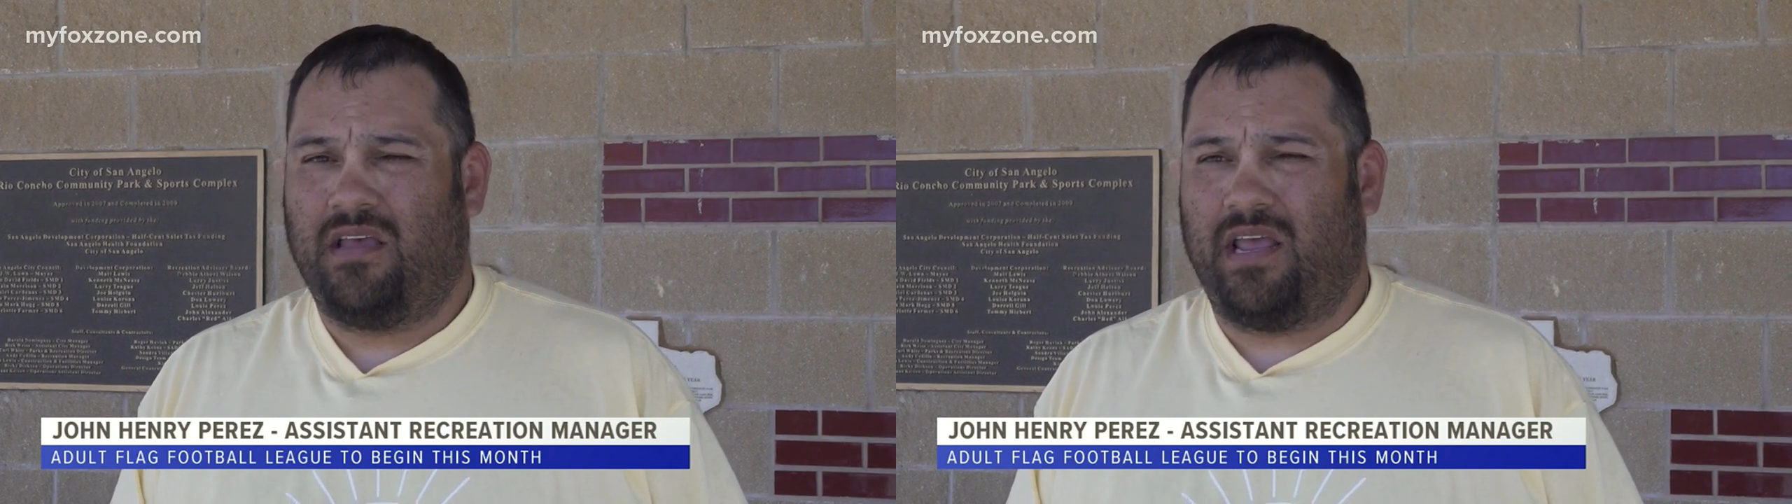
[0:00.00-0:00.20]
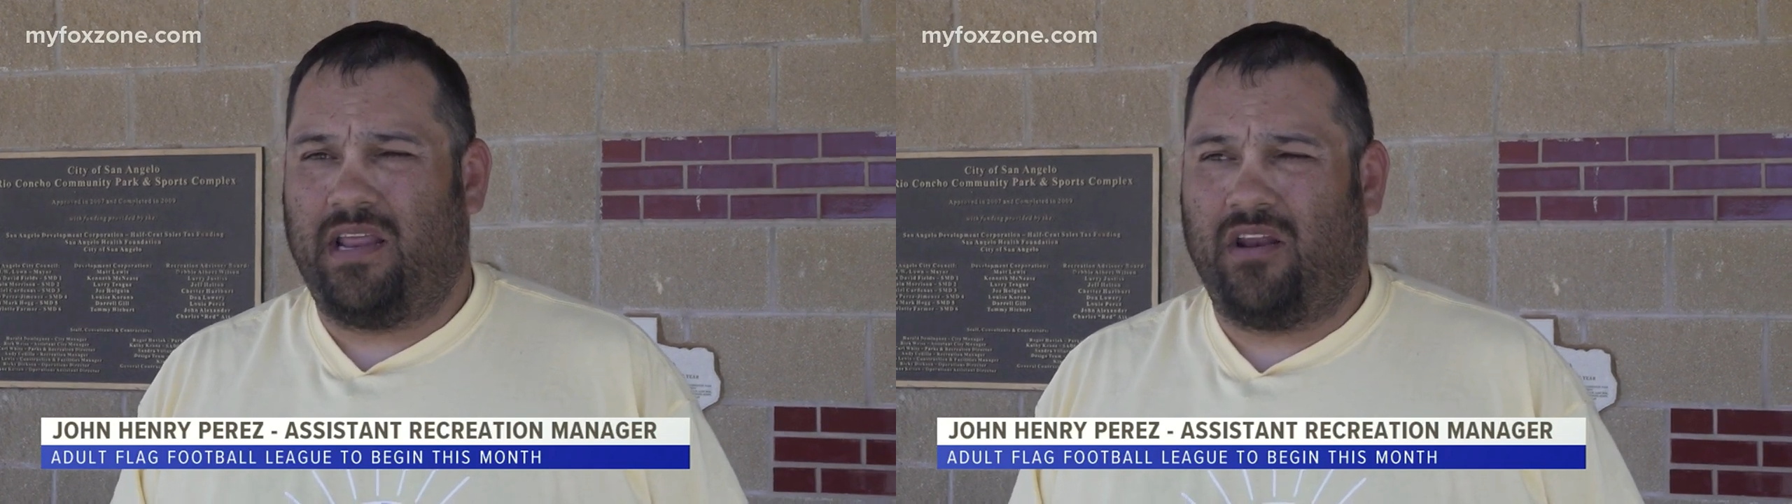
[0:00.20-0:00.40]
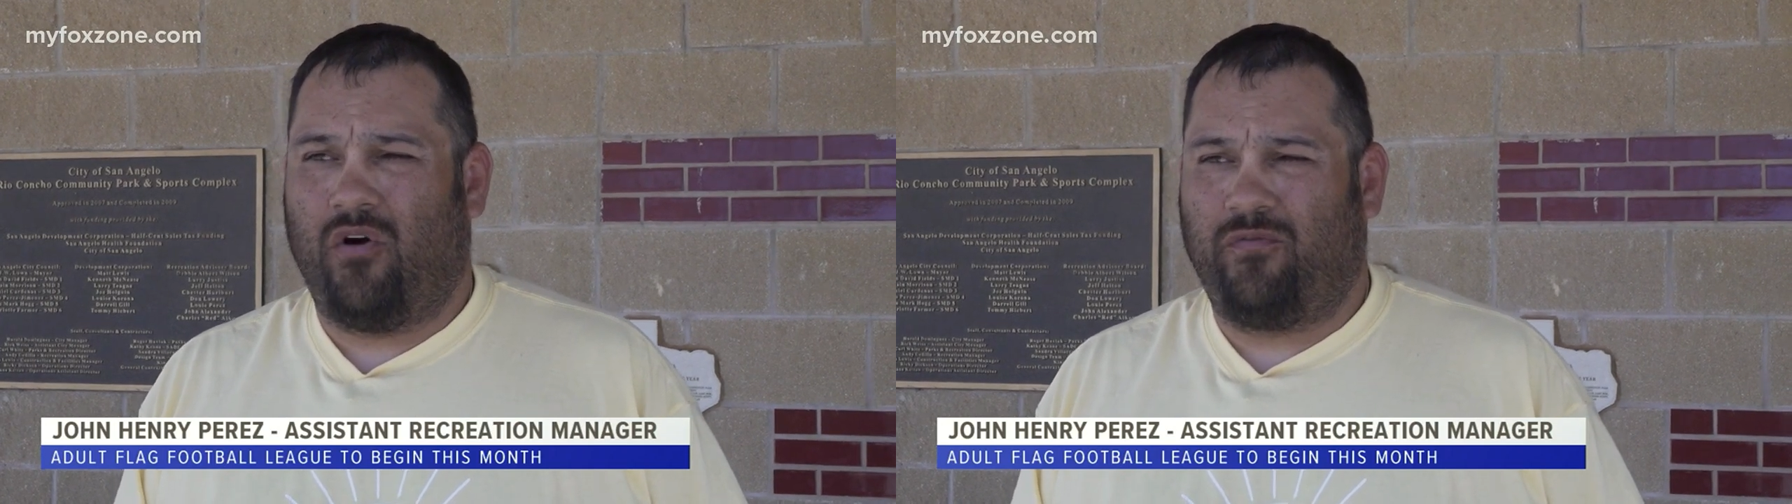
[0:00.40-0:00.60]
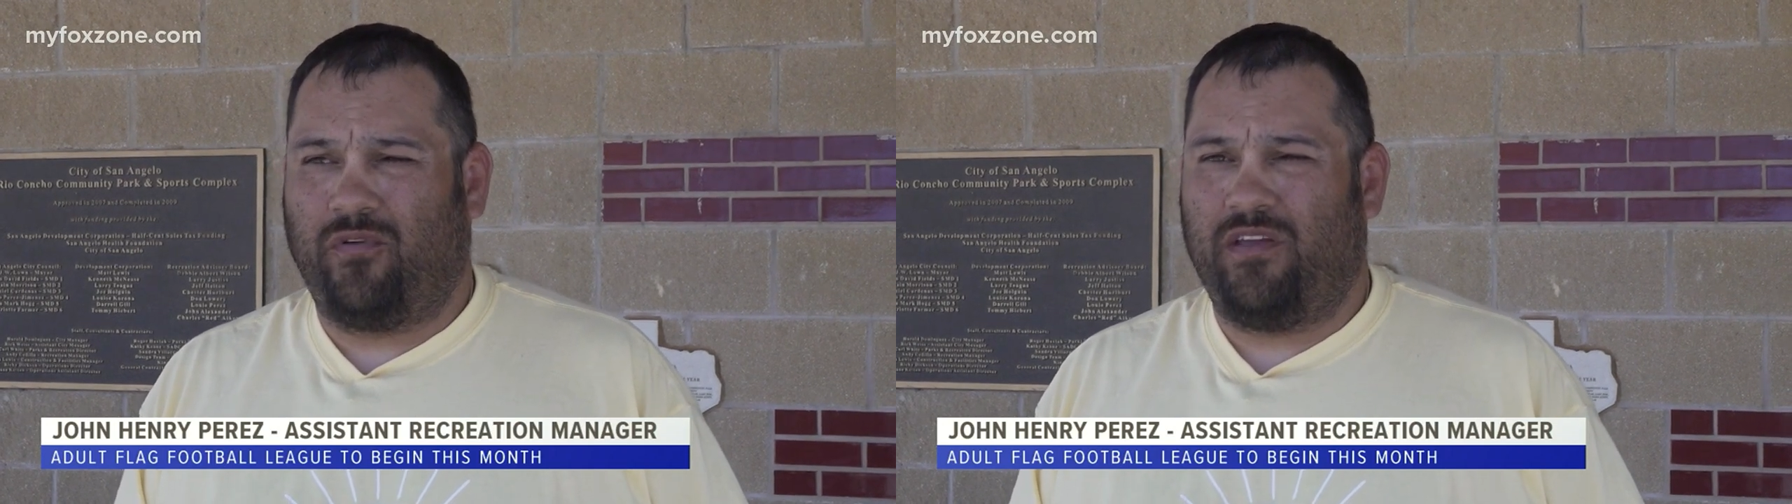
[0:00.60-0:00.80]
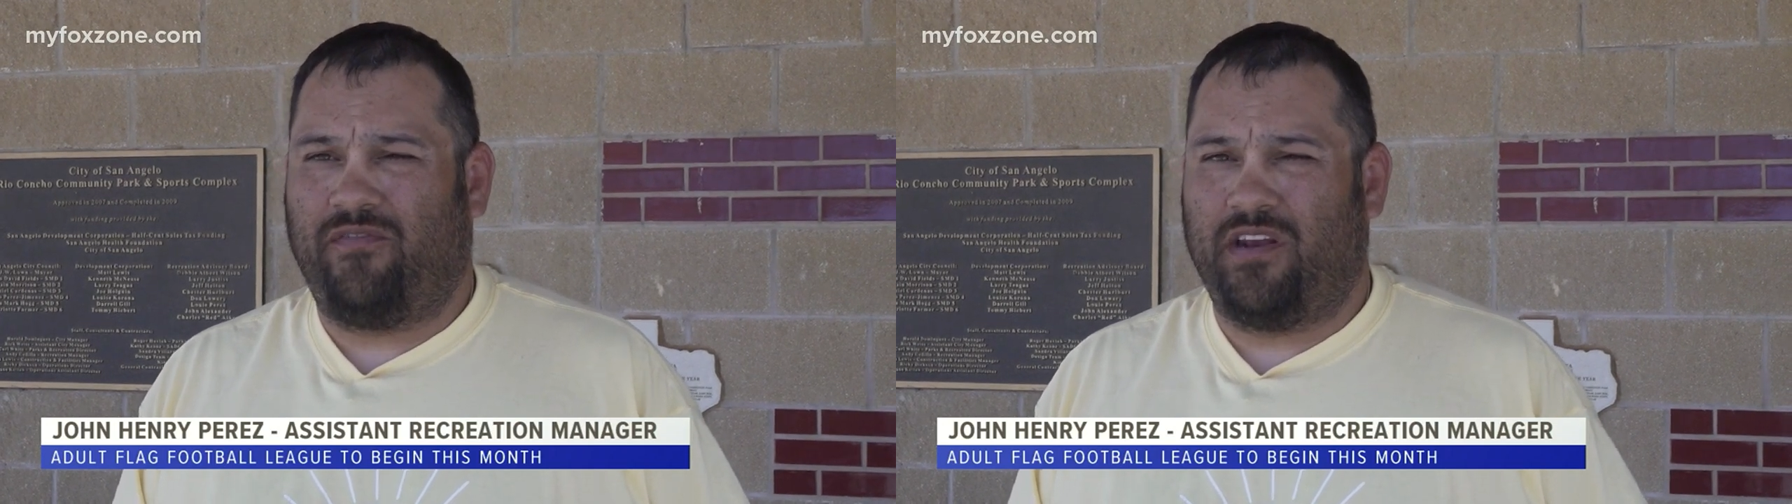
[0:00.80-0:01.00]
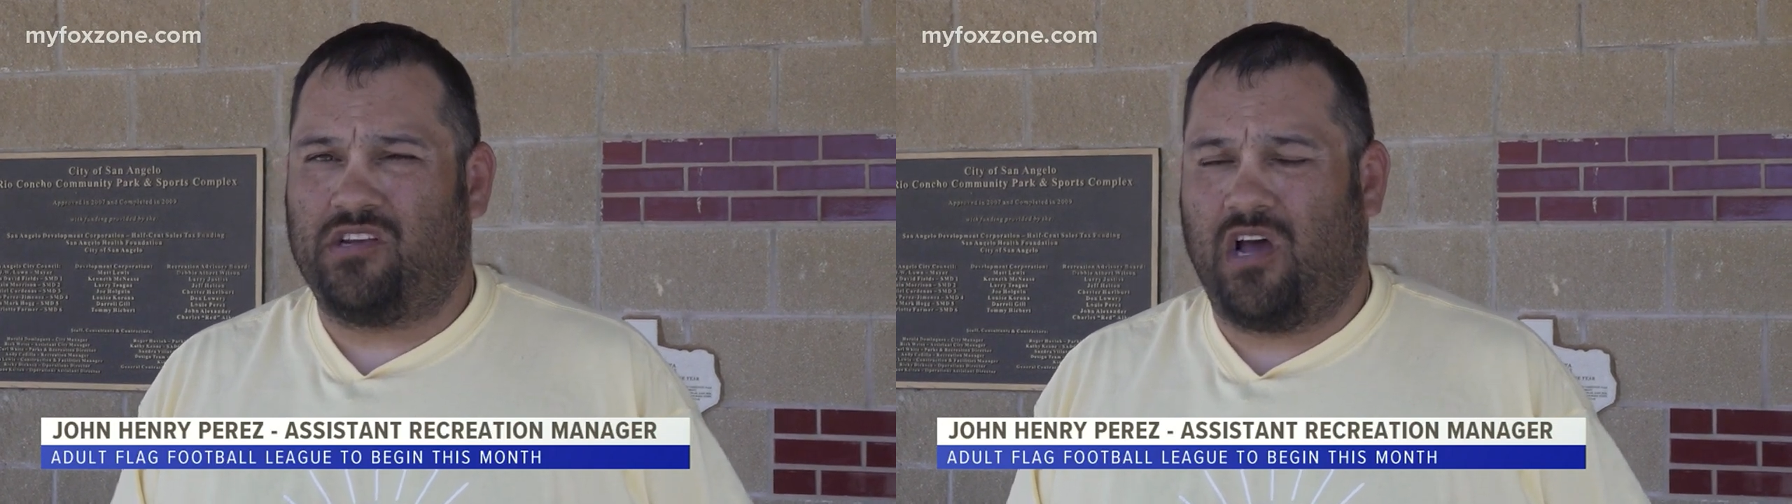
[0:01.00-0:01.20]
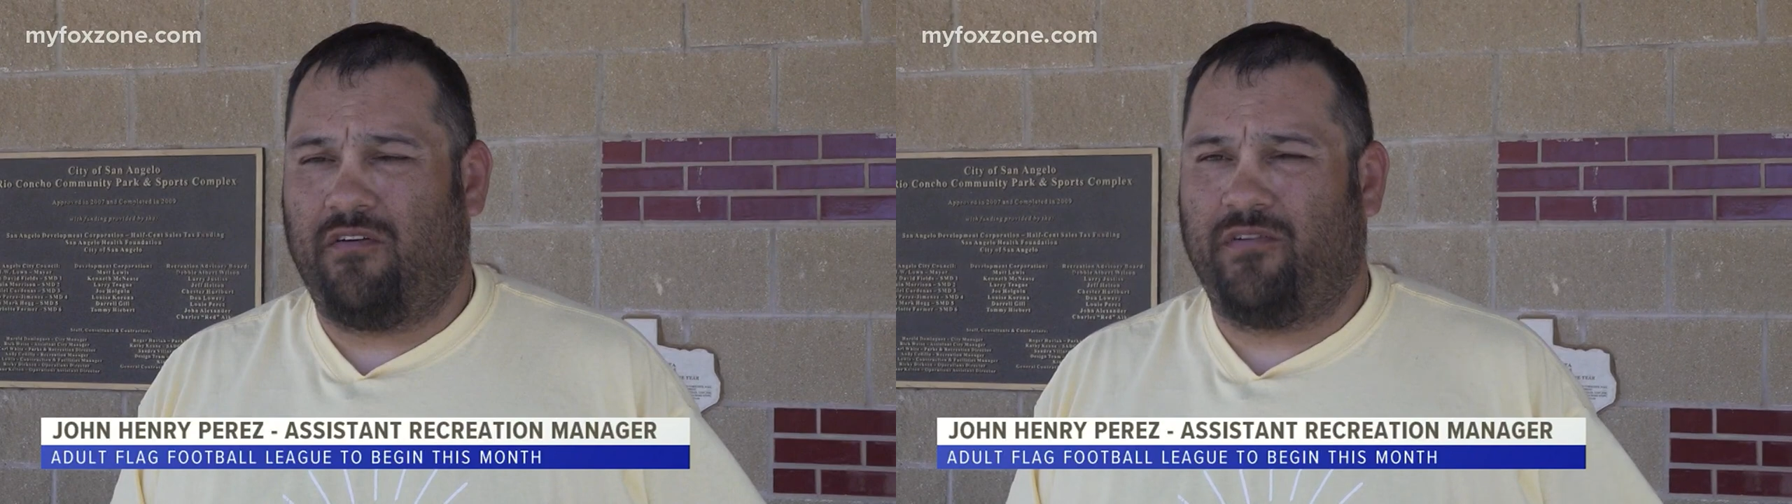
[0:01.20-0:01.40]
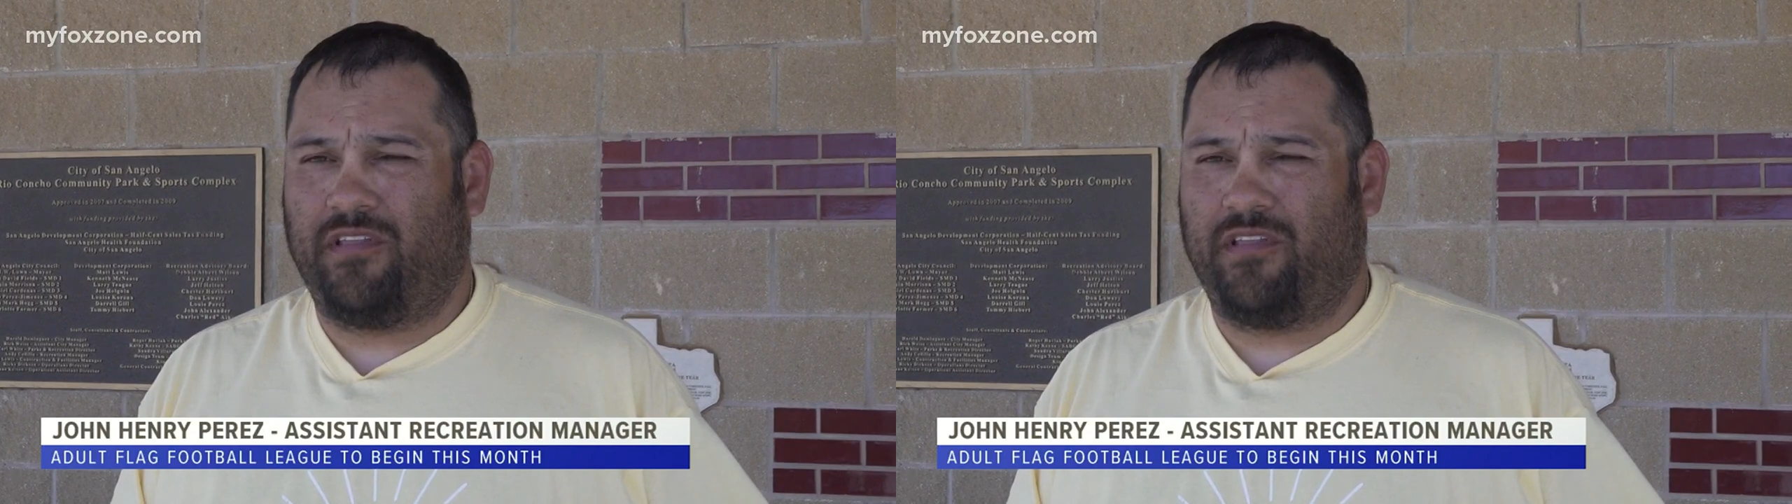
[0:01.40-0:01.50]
and then hopefully finish off